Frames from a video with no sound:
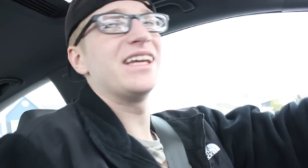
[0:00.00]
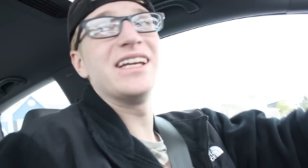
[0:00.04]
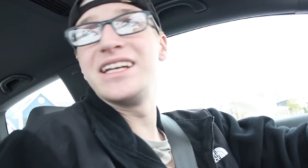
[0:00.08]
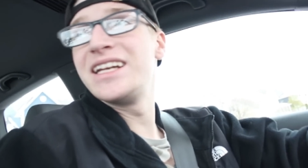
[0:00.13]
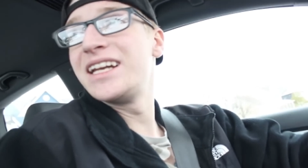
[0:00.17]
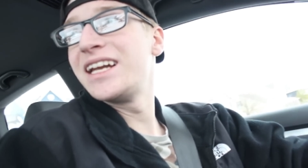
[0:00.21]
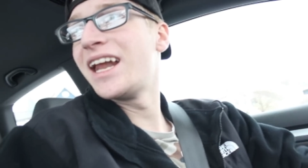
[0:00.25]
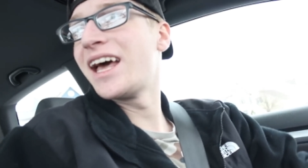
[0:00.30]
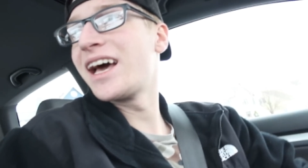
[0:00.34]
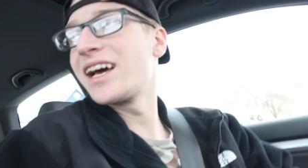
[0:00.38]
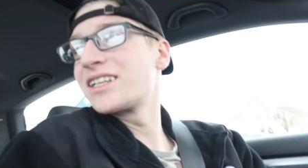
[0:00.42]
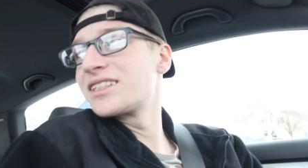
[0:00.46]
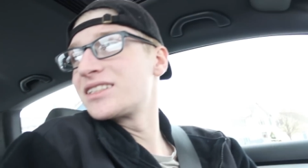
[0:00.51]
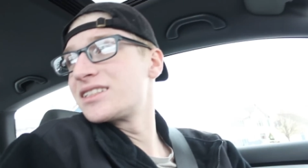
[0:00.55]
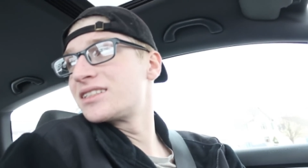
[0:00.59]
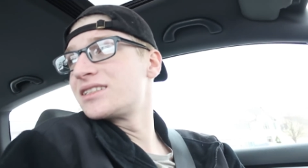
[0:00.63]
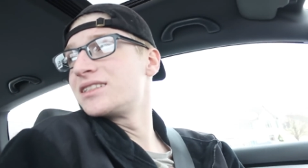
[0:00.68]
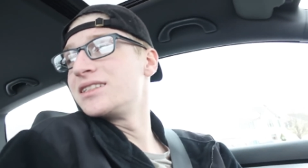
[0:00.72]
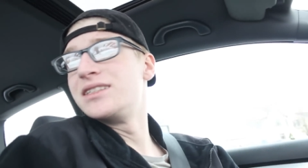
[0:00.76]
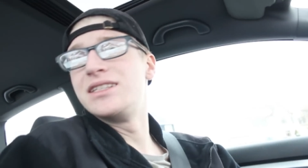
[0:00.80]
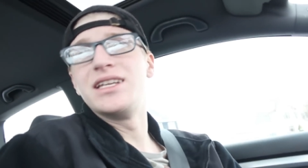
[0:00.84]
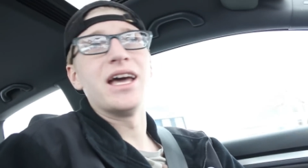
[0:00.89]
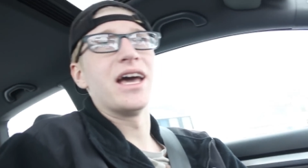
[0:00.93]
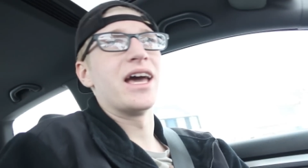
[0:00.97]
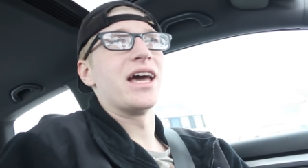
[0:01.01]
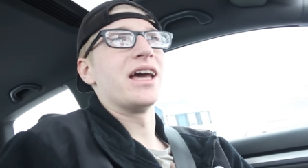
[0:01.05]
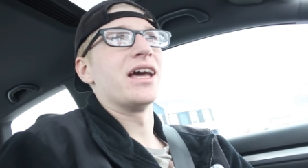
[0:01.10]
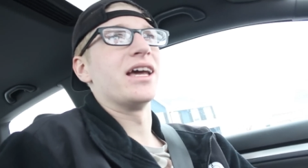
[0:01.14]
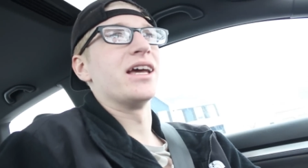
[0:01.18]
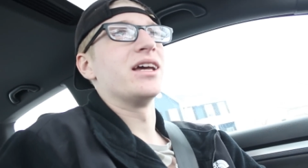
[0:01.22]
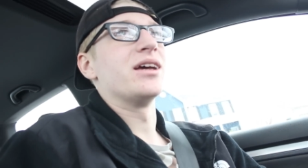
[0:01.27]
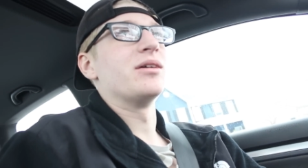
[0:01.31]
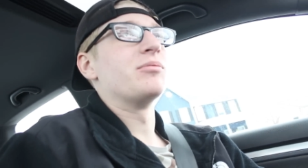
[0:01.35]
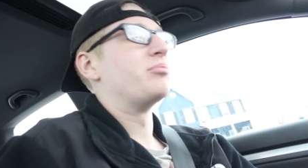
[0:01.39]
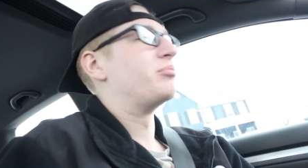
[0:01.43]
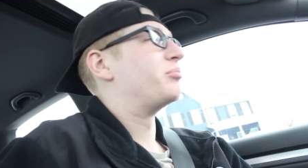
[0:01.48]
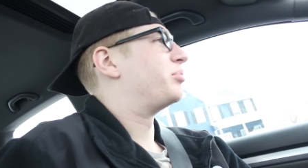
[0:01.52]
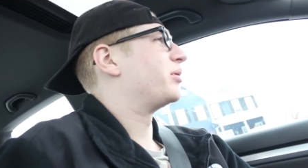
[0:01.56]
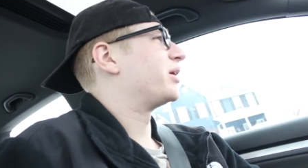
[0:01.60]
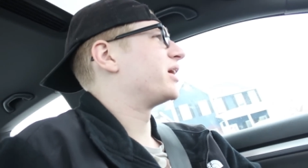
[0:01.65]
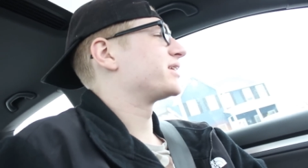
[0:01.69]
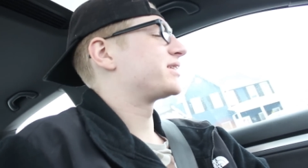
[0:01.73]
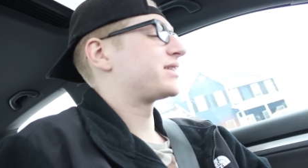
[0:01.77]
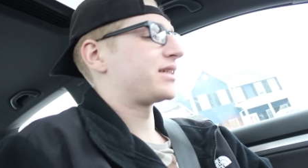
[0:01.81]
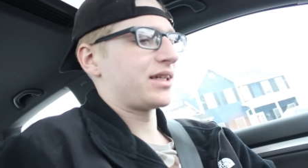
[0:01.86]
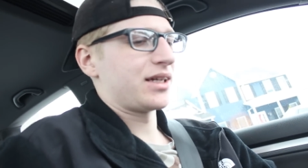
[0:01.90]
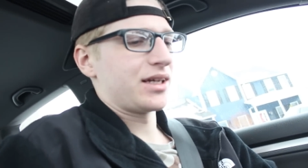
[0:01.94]
the next day,
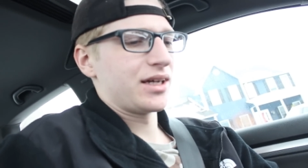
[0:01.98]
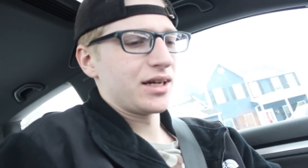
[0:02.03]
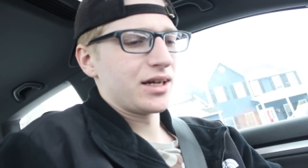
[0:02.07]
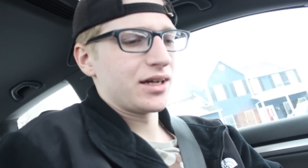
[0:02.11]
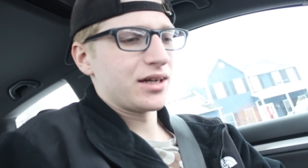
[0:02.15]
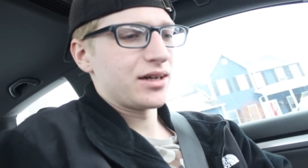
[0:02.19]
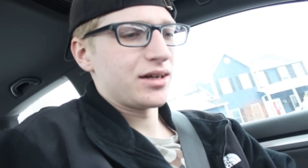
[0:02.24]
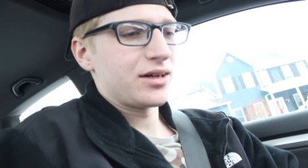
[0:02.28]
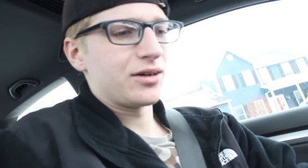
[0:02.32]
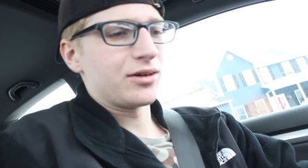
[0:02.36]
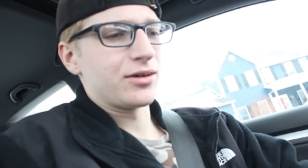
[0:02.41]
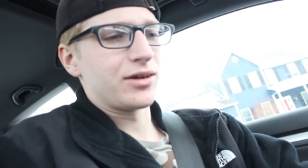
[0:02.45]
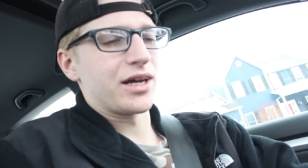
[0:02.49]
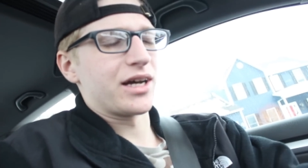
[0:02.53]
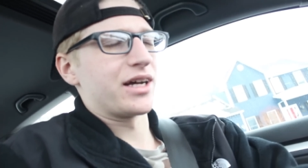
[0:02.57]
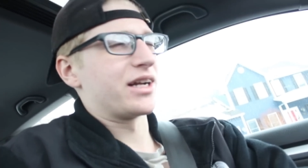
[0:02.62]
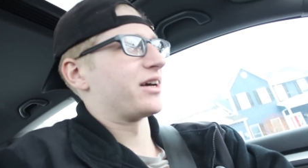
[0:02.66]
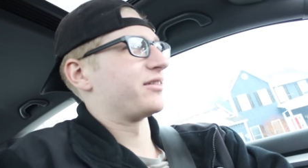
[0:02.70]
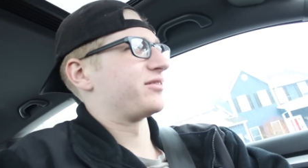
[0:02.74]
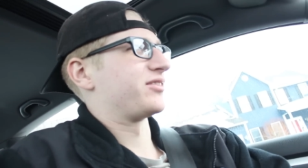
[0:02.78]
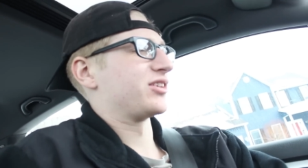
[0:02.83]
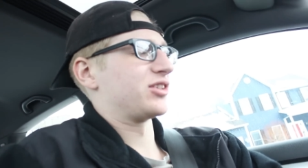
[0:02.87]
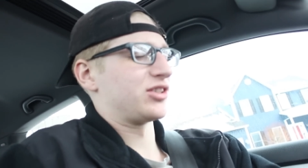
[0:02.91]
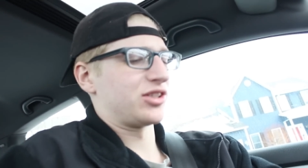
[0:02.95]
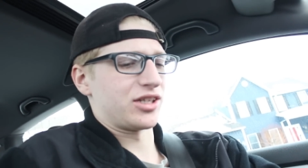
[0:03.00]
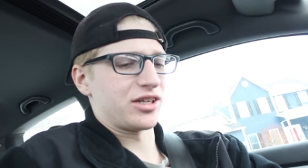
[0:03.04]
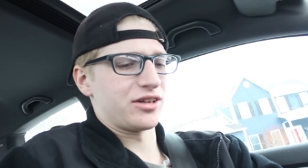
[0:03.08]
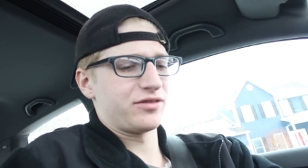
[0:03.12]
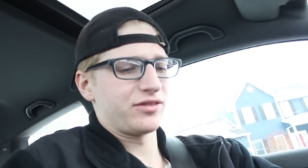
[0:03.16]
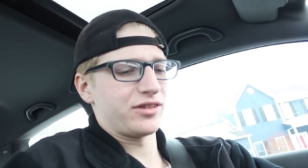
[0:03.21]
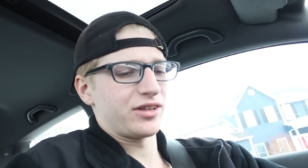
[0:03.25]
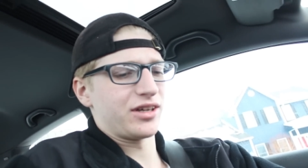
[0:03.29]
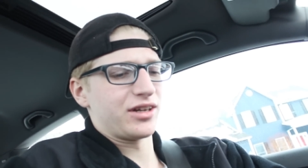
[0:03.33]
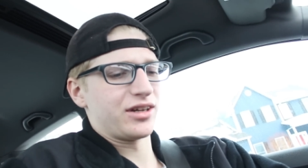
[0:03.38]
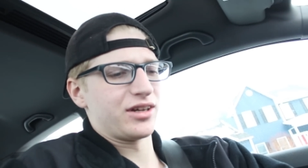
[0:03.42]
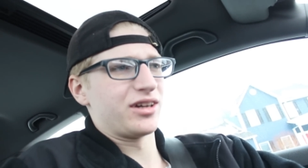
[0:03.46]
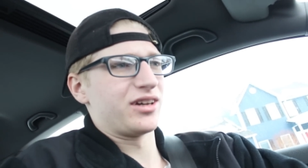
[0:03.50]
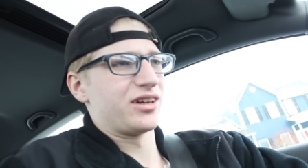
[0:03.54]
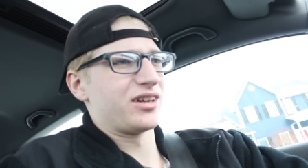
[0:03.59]
but oh god, I have to shift.